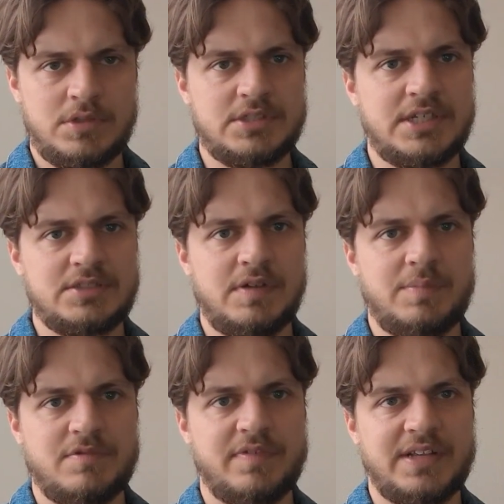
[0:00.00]

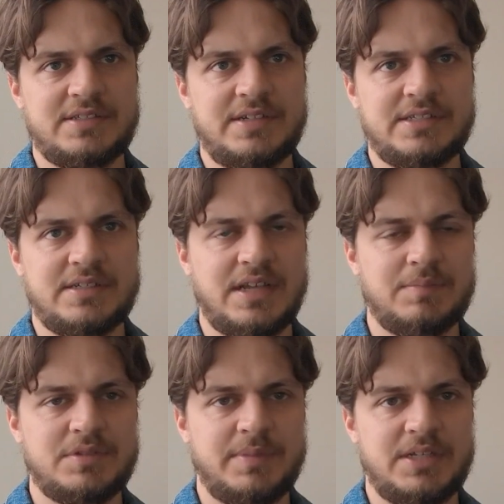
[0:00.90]
successfully prevent these
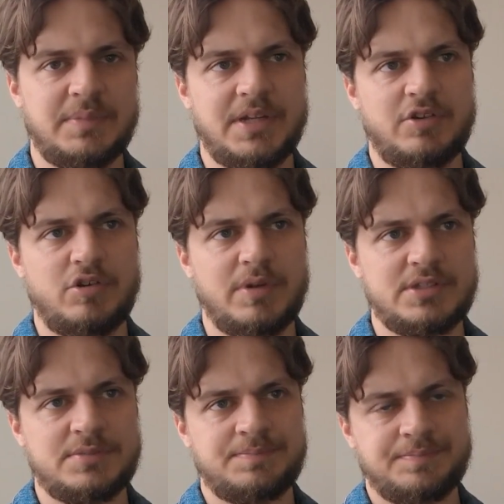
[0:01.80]
attempts made by the
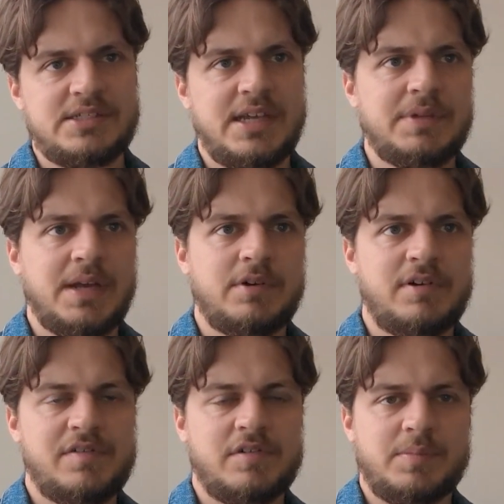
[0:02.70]
humans. At the same time,
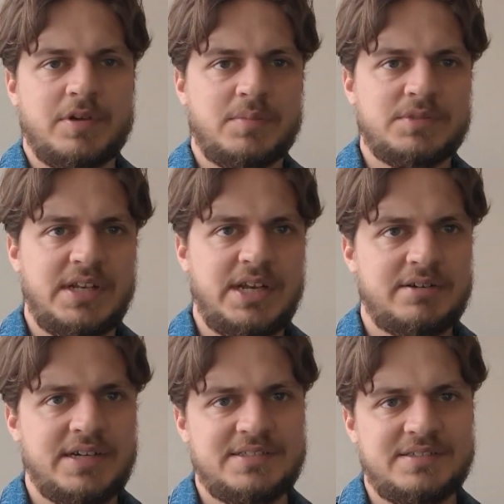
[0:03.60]
however, it becomes
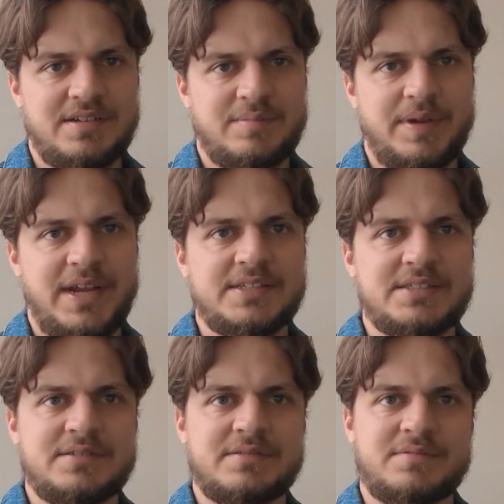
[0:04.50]
clear that the
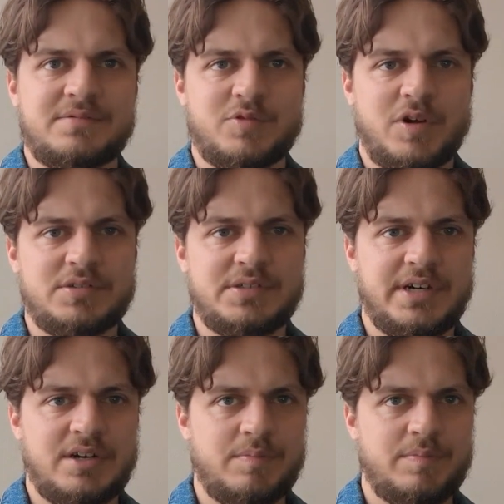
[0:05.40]
pigs, throughout
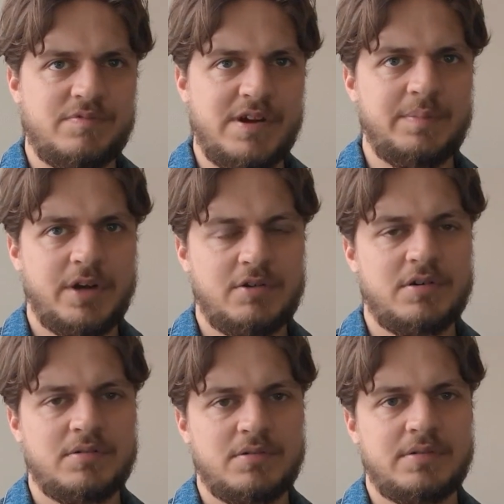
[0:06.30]
their brain
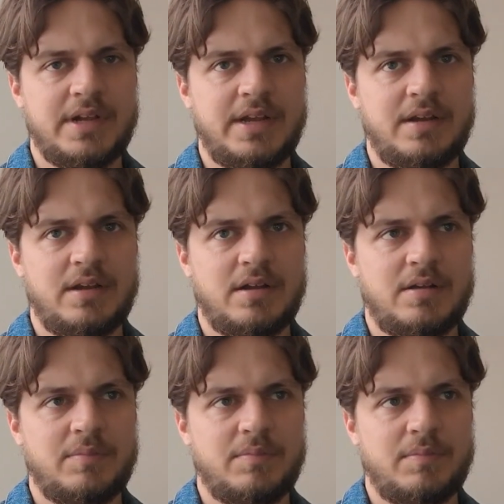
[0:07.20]
power, they
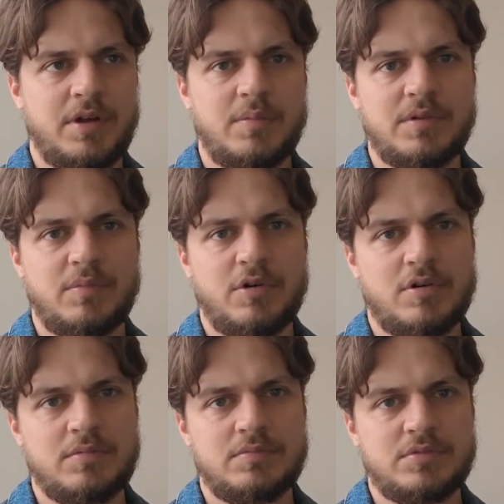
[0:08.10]
become the
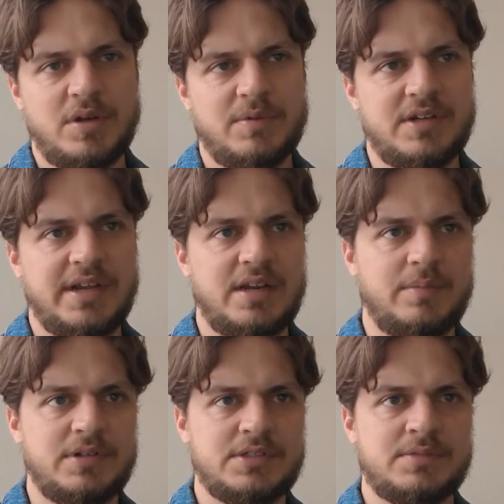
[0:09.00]
more dominant
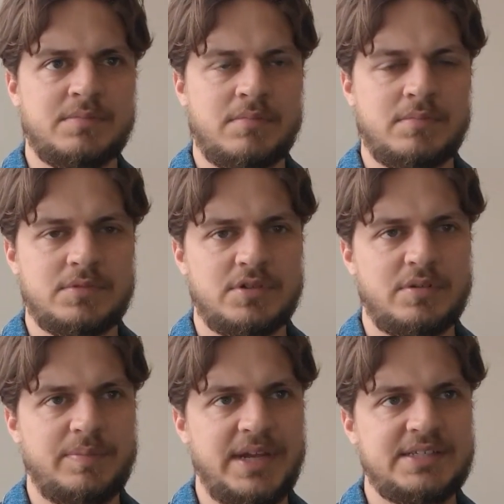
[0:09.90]
animals. So
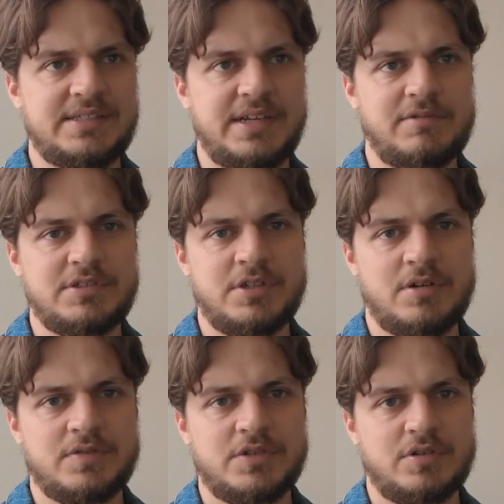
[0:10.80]
the pigs, they
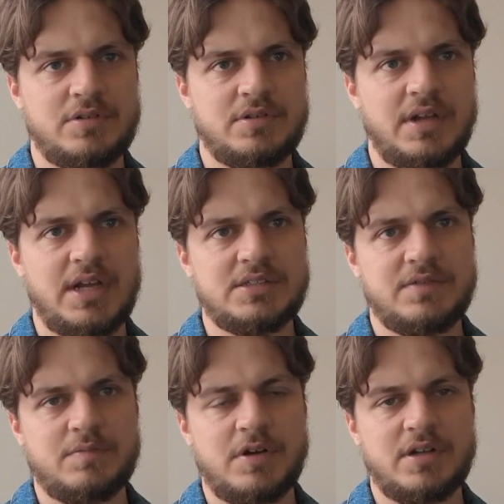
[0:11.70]
reserve certain kinds
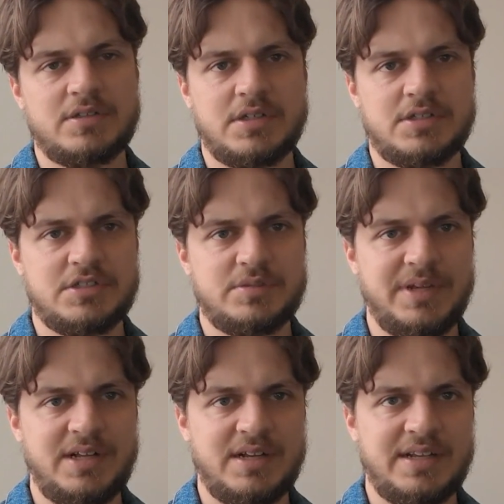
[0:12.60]
of products, such as
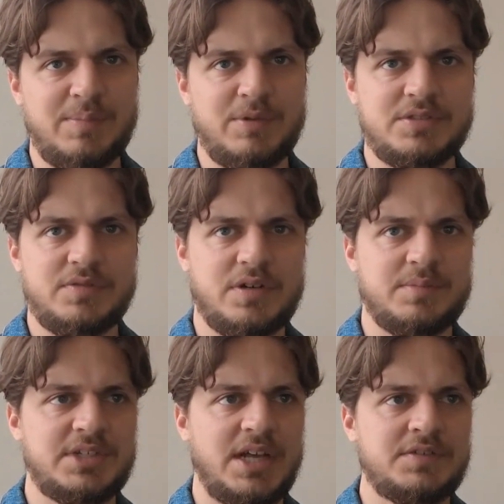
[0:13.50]
milk and apples, for
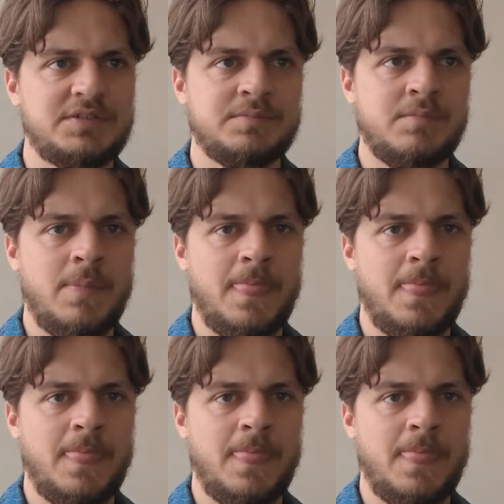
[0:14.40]
themselves,